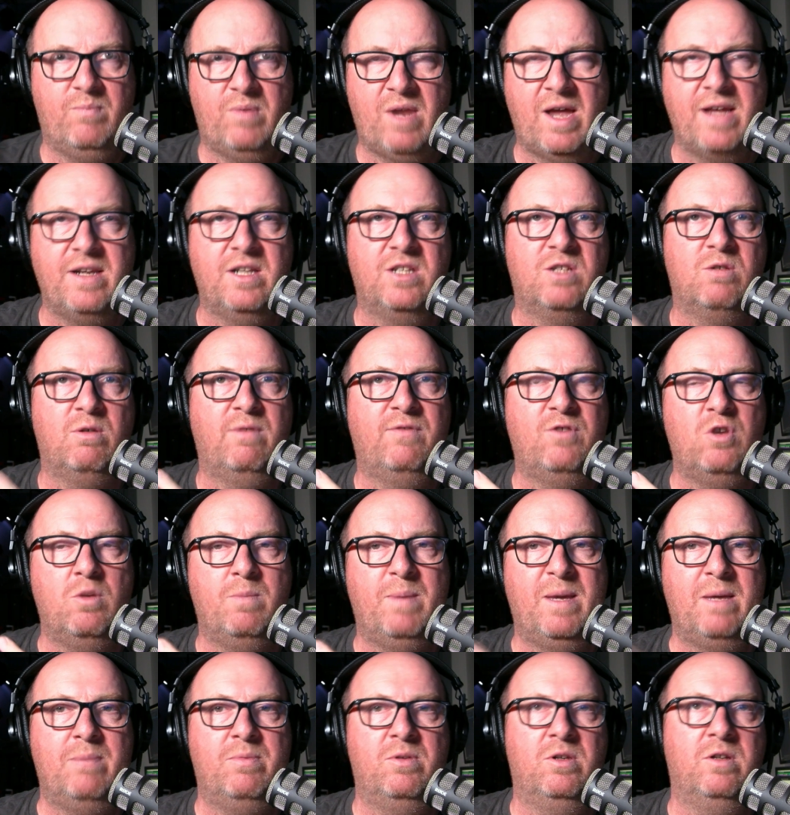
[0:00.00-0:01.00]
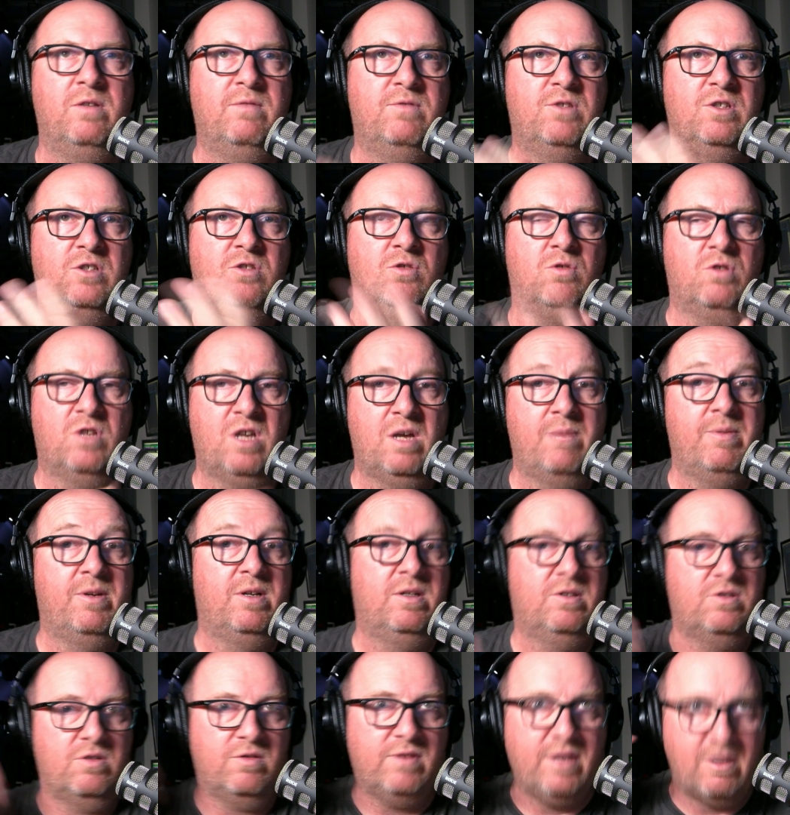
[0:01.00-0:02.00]
played it to a few people who've just sort of come in
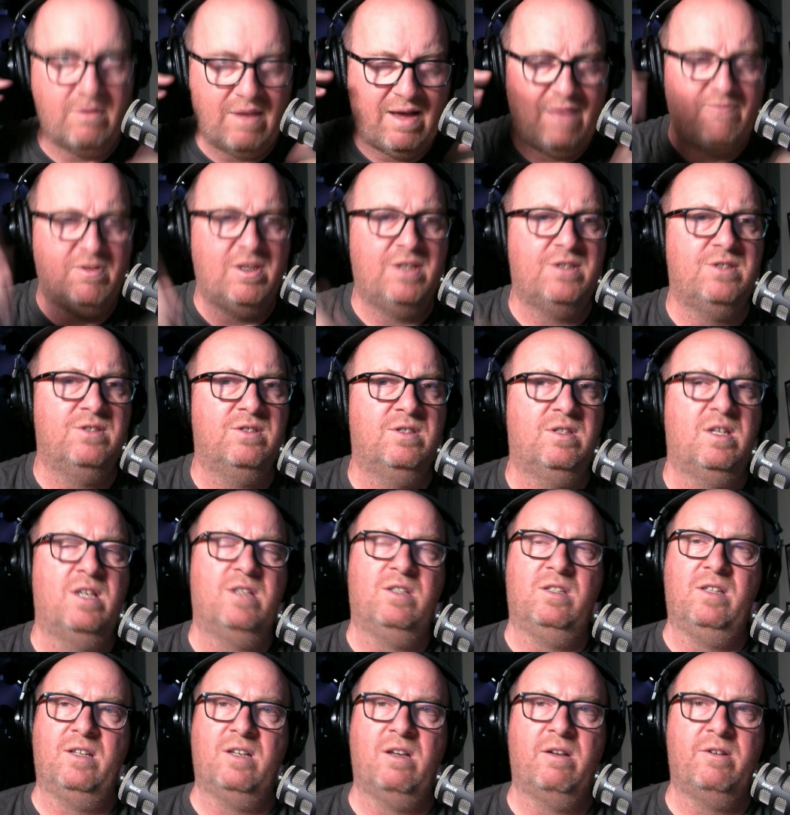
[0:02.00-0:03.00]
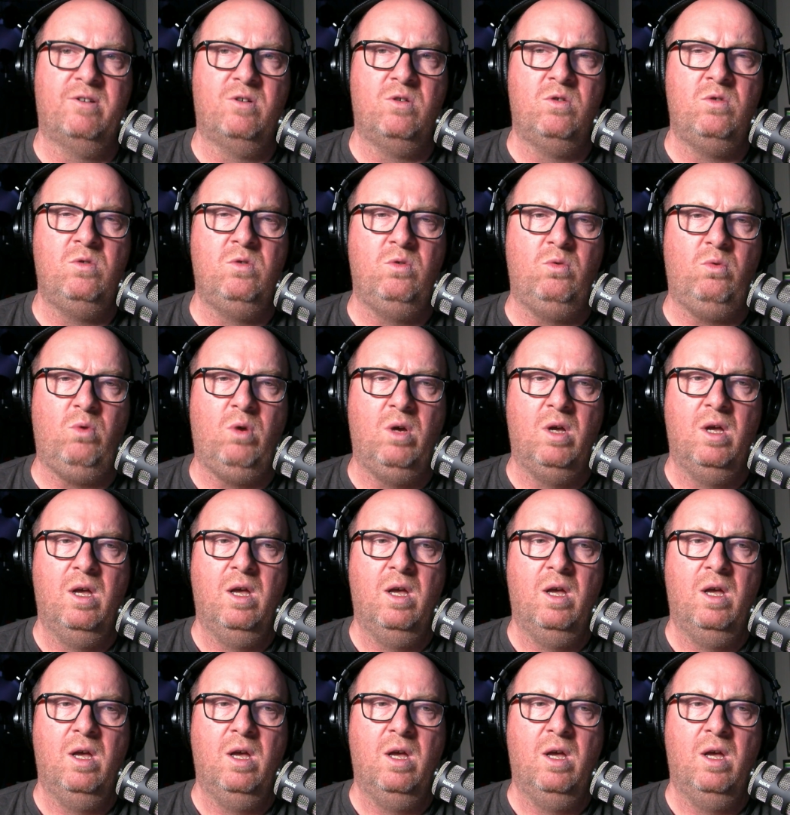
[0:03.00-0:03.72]
and sort of oh, have a listen to this, and they're going, ooh.